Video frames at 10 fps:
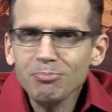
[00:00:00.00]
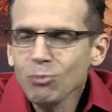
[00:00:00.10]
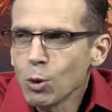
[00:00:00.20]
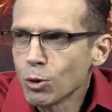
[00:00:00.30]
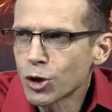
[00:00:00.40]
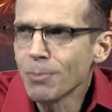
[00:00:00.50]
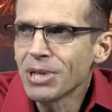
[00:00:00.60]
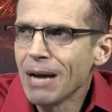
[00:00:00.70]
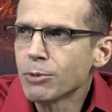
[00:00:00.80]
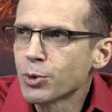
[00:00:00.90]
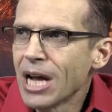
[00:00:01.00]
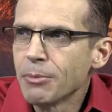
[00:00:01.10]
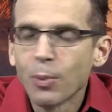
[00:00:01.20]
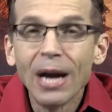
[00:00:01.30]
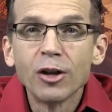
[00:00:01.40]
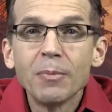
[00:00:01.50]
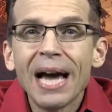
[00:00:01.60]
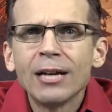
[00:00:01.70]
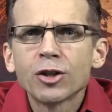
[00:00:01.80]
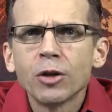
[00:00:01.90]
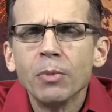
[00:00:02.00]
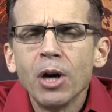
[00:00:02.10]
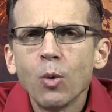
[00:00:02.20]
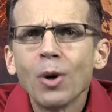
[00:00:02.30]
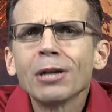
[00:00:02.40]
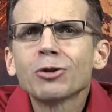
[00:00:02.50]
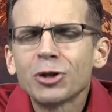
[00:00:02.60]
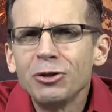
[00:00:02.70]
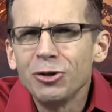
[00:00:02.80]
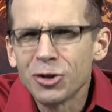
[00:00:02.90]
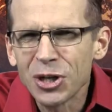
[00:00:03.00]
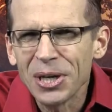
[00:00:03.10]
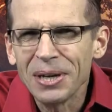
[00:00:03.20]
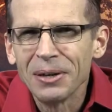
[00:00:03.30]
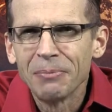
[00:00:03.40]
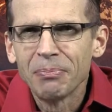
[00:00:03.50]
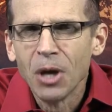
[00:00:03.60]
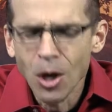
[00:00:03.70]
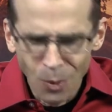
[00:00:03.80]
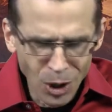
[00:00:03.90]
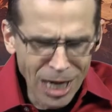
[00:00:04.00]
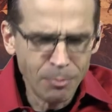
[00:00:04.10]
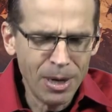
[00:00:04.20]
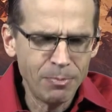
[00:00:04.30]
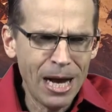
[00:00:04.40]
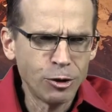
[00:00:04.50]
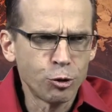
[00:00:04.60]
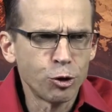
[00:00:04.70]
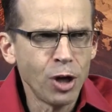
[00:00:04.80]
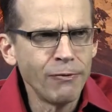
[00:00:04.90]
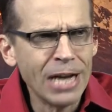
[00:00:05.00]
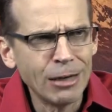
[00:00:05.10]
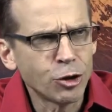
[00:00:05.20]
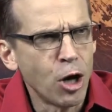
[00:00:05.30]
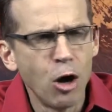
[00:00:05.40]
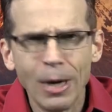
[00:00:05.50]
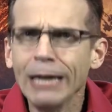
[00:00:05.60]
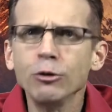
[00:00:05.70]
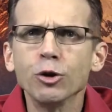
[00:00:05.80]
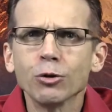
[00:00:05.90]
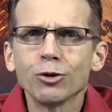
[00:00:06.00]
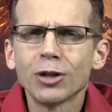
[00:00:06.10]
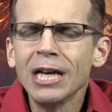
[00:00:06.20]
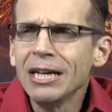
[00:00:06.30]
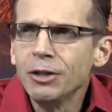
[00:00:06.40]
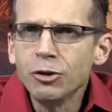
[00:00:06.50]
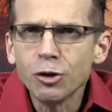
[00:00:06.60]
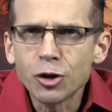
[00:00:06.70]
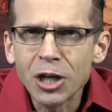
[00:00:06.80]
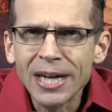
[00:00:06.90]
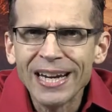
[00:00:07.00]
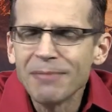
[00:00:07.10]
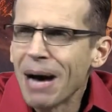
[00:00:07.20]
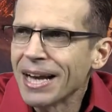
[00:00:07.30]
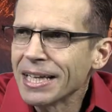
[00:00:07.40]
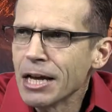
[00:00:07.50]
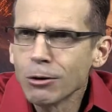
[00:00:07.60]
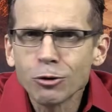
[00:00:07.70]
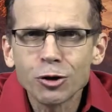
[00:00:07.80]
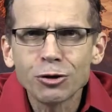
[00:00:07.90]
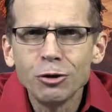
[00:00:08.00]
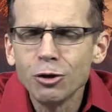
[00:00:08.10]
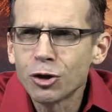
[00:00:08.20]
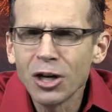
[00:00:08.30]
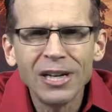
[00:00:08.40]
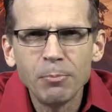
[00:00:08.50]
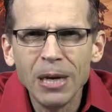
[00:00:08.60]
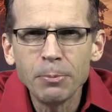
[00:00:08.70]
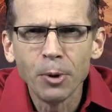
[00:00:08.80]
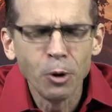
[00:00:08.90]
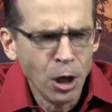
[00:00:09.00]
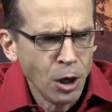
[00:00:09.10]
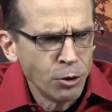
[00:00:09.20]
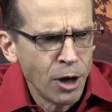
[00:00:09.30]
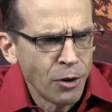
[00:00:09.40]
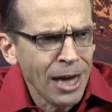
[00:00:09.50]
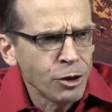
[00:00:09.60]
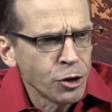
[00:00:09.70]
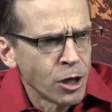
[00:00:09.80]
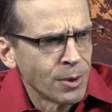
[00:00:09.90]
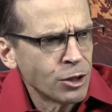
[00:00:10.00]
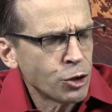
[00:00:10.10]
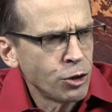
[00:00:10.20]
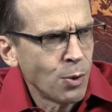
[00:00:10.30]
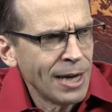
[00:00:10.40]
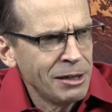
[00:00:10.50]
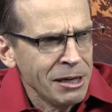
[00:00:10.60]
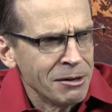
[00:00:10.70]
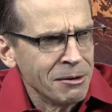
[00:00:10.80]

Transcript: Well, sometimes when I'm around them, I ask them, What else did you see? Well, I, Pastor Steven, I saw angels. Did you see anybody else? Did you see any people? Now, that's interesting. No, I didn't.